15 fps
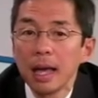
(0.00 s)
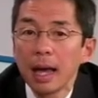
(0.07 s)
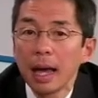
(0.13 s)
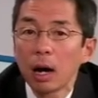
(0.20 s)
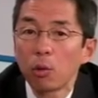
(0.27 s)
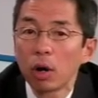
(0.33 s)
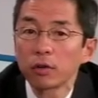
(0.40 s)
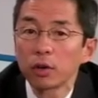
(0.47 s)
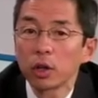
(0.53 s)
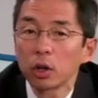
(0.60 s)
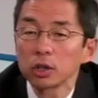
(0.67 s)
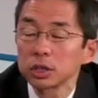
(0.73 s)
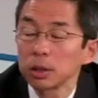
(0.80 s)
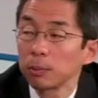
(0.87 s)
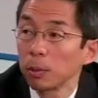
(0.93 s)
However, there
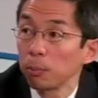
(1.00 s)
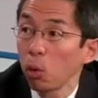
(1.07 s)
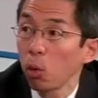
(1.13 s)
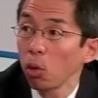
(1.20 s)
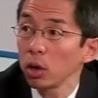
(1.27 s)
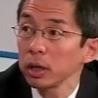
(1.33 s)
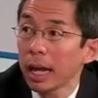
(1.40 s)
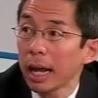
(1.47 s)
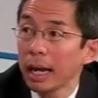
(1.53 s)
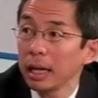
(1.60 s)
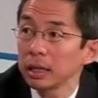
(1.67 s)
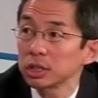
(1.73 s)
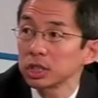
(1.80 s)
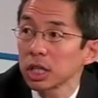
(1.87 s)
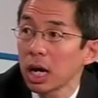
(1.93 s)
are some important
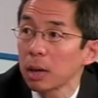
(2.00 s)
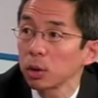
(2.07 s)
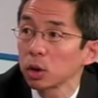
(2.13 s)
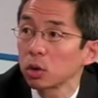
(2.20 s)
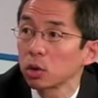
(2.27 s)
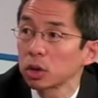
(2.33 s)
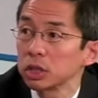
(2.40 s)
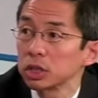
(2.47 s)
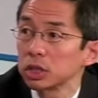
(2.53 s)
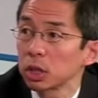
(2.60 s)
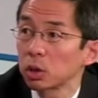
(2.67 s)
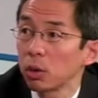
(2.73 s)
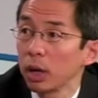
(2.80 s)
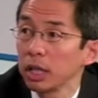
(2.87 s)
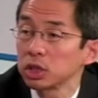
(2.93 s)
anatomical
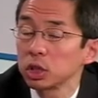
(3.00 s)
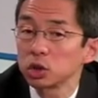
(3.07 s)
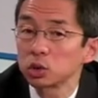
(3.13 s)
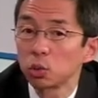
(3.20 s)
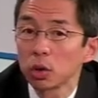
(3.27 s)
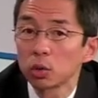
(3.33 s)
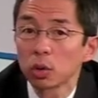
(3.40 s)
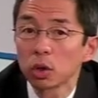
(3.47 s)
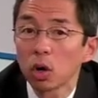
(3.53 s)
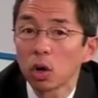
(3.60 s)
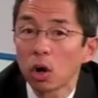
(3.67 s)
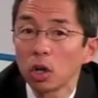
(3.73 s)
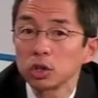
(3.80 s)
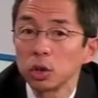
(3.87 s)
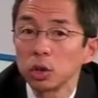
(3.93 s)
considerations with
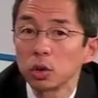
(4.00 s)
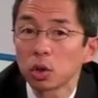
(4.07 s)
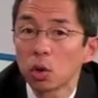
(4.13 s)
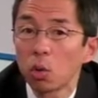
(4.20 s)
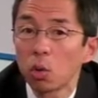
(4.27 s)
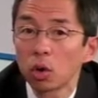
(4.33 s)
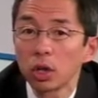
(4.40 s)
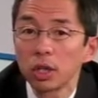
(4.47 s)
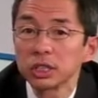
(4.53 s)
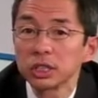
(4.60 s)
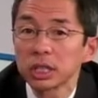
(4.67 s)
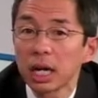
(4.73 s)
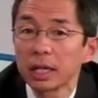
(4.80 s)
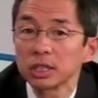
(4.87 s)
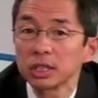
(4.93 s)
regard to the coronary
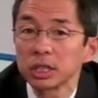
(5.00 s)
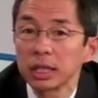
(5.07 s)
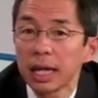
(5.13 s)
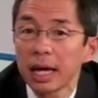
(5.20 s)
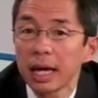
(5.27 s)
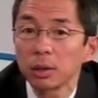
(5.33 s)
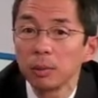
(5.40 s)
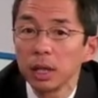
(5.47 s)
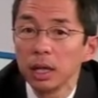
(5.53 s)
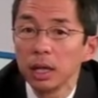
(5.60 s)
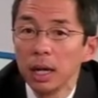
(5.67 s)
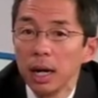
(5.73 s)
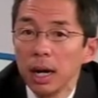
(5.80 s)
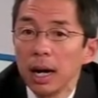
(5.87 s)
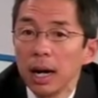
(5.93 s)
sinus anatomy.
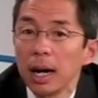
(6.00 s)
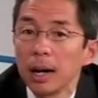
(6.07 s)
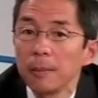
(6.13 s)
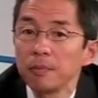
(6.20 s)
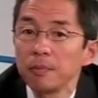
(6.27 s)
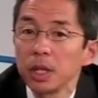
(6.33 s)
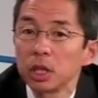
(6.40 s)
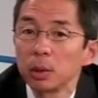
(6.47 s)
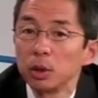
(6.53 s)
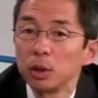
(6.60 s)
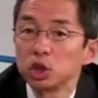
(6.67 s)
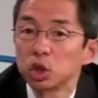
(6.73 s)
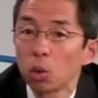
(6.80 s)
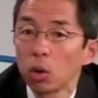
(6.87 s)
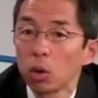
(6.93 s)
The
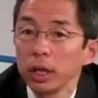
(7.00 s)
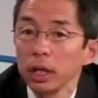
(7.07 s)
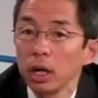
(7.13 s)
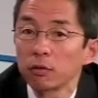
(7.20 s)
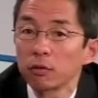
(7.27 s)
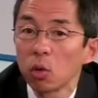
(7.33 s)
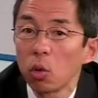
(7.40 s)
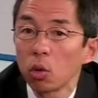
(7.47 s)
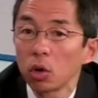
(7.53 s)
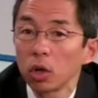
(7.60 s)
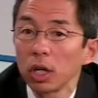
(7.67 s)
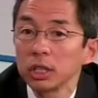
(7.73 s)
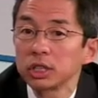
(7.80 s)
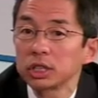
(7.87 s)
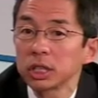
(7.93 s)
majority of
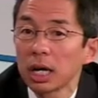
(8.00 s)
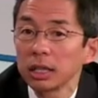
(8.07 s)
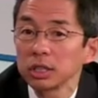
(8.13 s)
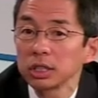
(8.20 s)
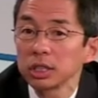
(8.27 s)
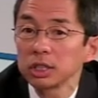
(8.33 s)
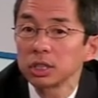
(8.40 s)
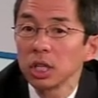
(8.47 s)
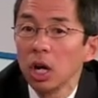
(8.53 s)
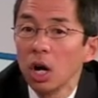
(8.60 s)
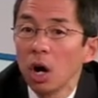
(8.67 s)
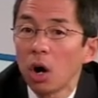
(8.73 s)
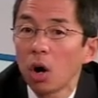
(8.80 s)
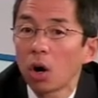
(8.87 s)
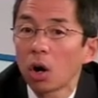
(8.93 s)
coronary sinuses
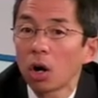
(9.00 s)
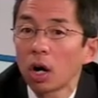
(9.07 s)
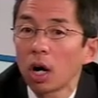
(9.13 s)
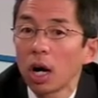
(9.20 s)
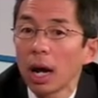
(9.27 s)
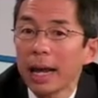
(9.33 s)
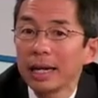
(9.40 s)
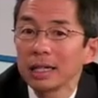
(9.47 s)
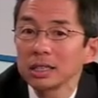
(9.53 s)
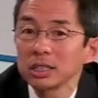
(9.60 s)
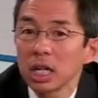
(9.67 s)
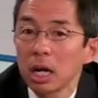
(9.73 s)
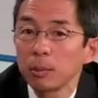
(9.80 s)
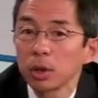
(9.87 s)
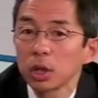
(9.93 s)
are
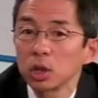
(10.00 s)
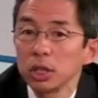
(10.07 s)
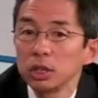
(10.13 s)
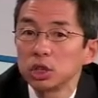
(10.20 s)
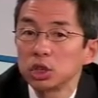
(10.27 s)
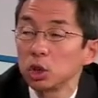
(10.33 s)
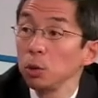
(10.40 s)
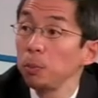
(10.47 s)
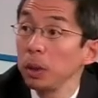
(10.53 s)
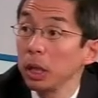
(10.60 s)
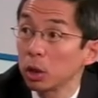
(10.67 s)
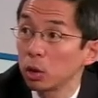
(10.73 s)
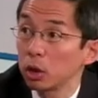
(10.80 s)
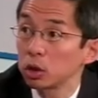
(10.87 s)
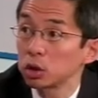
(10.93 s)
anatomically
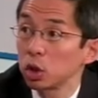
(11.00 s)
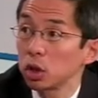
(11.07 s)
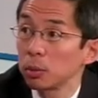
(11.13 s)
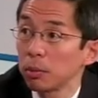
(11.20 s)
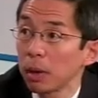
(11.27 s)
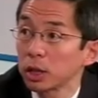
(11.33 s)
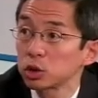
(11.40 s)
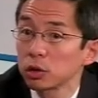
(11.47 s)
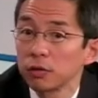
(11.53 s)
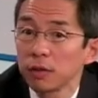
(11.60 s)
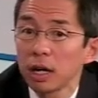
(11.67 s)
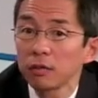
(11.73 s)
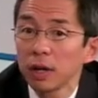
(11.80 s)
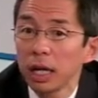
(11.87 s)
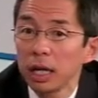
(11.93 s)
superior to the mitral
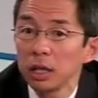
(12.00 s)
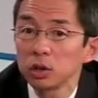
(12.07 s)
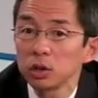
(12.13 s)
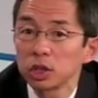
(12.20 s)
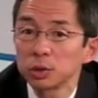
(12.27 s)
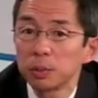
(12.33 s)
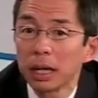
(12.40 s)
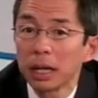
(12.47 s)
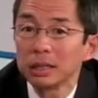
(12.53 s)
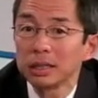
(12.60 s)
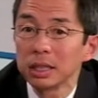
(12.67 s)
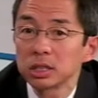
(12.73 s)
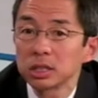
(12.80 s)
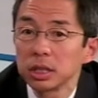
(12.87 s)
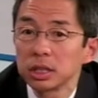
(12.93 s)
valve annulus by a
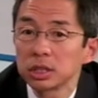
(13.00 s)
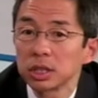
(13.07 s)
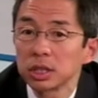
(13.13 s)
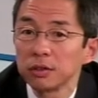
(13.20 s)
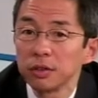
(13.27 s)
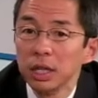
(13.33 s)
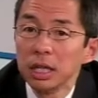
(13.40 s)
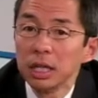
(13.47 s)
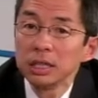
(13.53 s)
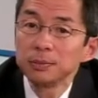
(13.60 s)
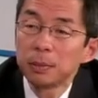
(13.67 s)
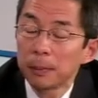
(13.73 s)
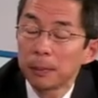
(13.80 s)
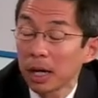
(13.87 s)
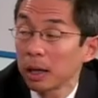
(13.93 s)
distance of
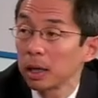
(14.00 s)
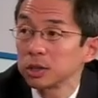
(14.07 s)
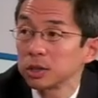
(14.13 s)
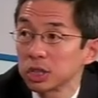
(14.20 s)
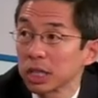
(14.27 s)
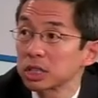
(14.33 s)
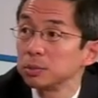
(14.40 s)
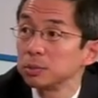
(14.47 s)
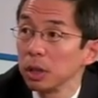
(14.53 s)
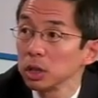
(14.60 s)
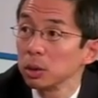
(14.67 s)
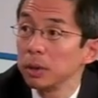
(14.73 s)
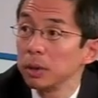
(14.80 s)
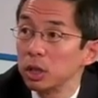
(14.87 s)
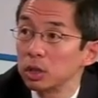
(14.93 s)
about 6
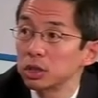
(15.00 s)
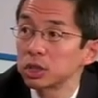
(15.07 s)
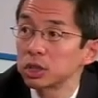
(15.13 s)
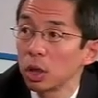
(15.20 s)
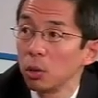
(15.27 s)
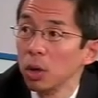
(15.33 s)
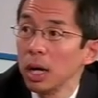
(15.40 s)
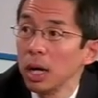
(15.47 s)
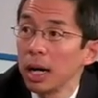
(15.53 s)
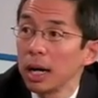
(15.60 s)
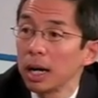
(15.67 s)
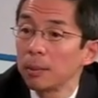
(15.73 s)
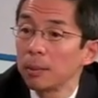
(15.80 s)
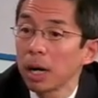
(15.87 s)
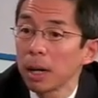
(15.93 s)
millimeters. So
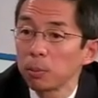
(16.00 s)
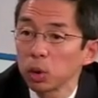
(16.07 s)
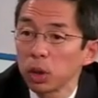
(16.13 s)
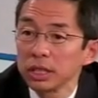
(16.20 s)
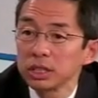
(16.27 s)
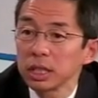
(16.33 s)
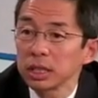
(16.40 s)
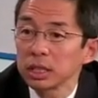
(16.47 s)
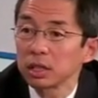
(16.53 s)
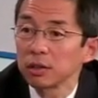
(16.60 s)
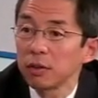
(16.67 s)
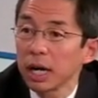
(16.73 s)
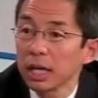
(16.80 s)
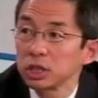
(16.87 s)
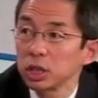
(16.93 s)
by placing a
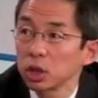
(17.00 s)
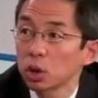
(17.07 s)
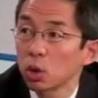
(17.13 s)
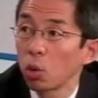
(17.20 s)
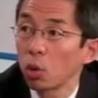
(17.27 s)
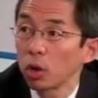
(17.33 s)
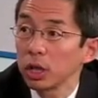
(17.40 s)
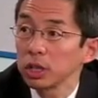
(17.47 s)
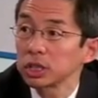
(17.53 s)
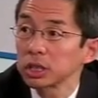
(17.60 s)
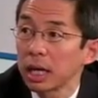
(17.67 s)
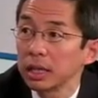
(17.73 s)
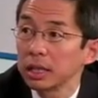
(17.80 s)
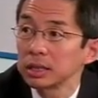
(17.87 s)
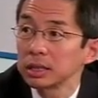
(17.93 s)
device in the coronary
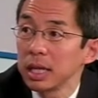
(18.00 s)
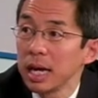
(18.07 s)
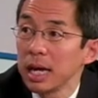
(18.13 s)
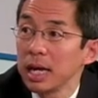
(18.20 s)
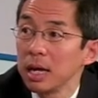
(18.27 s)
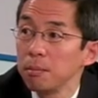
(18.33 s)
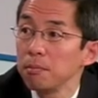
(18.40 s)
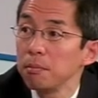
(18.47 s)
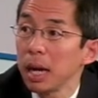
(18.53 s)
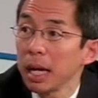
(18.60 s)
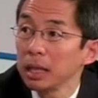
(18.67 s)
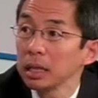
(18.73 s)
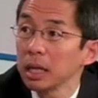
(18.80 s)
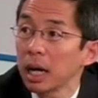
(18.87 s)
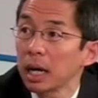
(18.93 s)
sinus, it
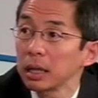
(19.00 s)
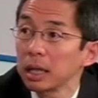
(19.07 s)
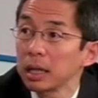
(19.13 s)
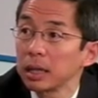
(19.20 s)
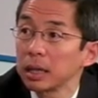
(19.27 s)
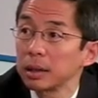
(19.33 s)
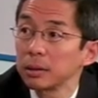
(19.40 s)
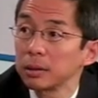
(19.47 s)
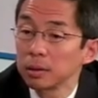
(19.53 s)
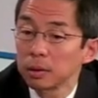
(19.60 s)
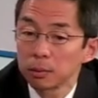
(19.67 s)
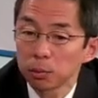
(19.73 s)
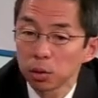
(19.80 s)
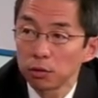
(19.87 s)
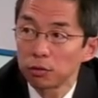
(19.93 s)
may not
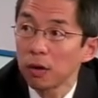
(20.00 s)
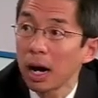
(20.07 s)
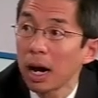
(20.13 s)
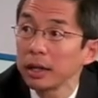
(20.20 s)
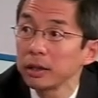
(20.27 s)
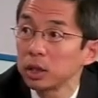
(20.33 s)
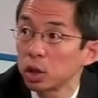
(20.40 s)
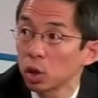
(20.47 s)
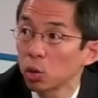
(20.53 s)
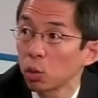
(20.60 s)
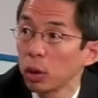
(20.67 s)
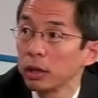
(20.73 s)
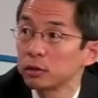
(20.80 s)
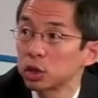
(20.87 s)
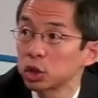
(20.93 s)
provide the
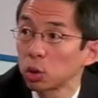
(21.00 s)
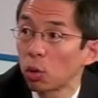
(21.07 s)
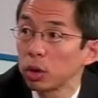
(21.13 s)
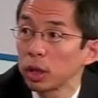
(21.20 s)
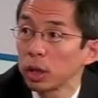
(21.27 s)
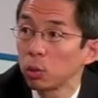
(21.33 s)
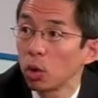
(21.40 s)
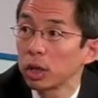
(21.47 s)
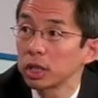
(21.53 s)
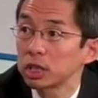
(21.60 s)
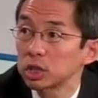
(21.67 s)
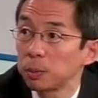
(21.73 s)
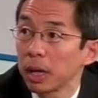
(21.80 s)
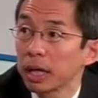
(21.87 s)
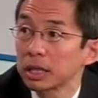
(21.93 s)
degree of shortening one
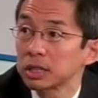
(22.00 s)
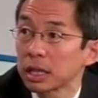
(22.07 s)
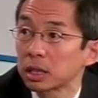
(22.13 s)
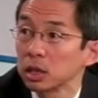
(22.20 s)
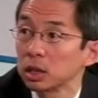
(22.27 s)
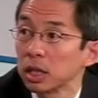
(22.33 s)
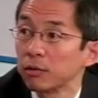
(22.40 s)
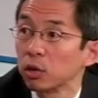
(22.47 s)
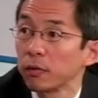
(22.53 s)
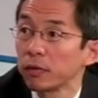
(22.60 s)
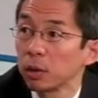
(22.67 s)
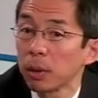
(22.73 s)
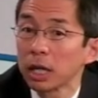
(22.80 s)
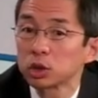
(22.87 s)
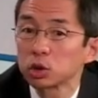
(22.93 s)
expects at the level of
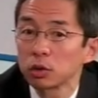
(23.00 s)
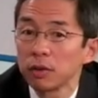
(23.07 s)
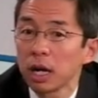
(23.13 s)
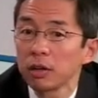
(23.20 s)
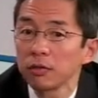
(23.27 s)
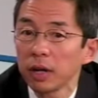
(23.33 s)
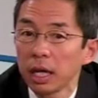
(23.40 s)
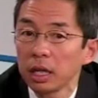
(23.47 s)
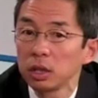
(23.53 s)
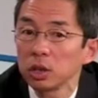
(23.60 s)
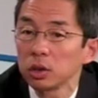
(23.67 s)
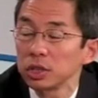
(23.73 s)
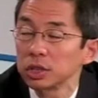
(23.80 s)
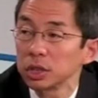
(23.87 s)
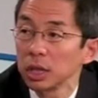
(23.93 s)
the mitral valve
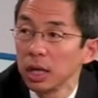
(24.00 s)
annulus.